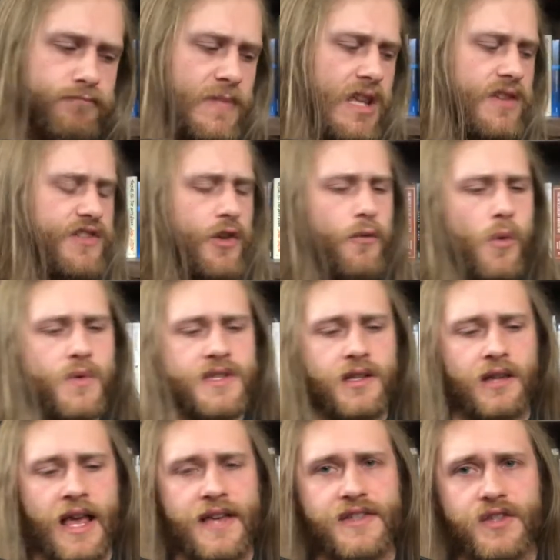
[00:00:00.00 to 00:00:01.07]
So what was the
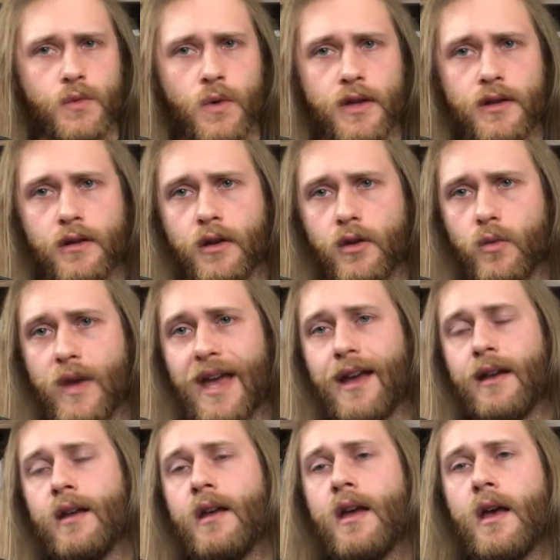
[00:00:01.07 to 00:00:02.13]
last one? We
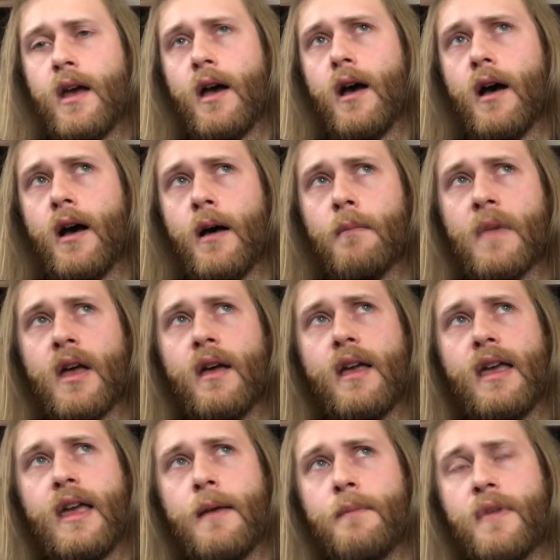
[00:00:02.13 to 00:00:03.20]
had
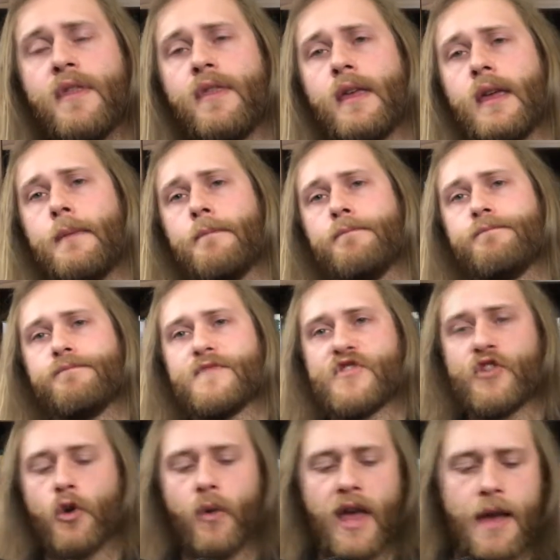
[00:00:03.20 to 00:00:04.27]
empathy.
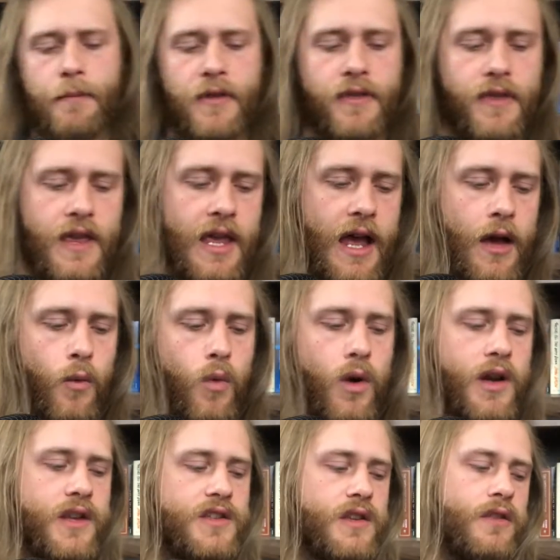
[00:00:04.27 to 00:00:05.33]
So empathy, I
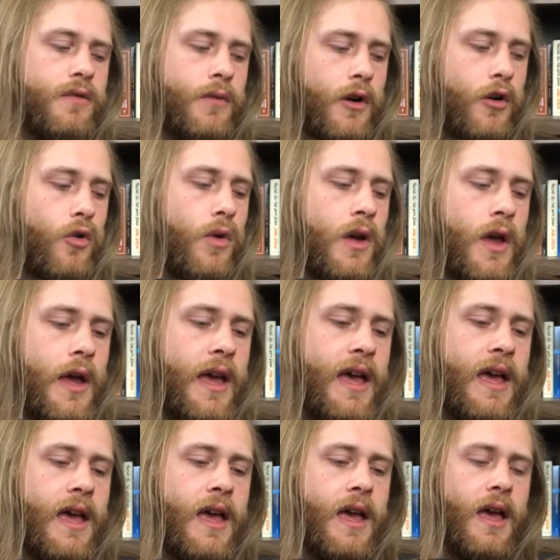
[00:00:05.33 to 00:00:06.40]
wanted to throw
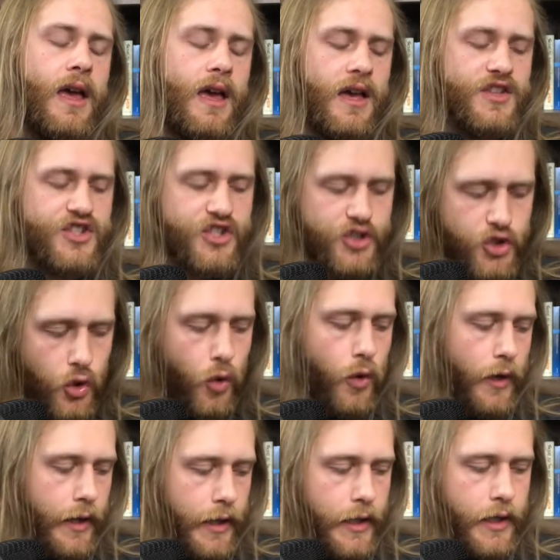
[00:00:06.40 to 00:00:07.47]
a
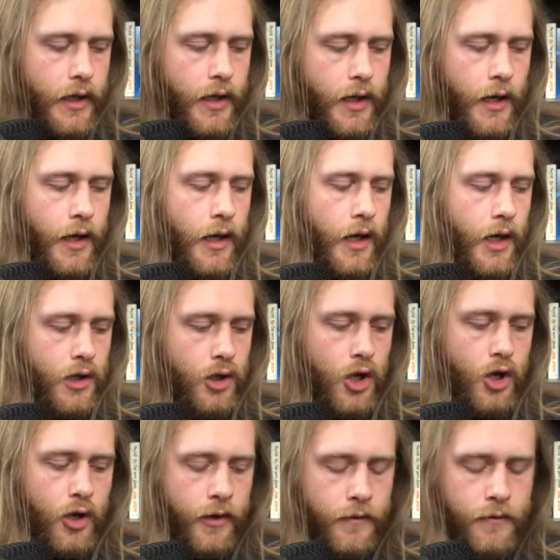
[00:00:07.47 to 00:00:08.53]
story
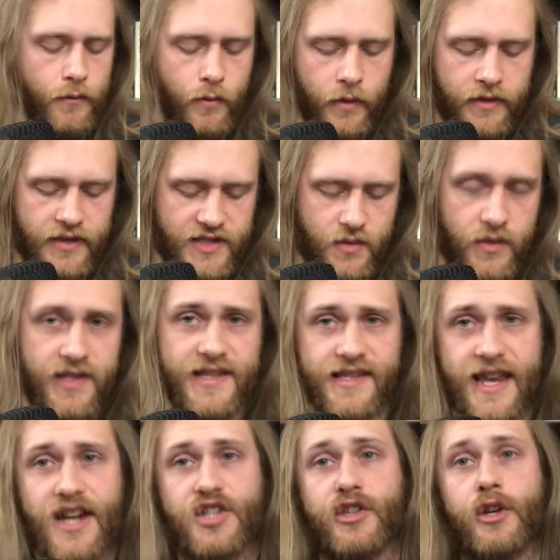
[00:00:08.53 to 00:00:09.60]
along with this one. This is
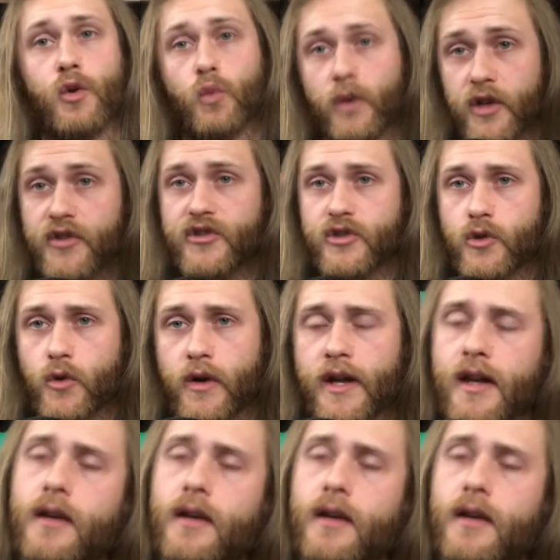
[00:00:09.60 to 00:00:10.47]
actually a real story,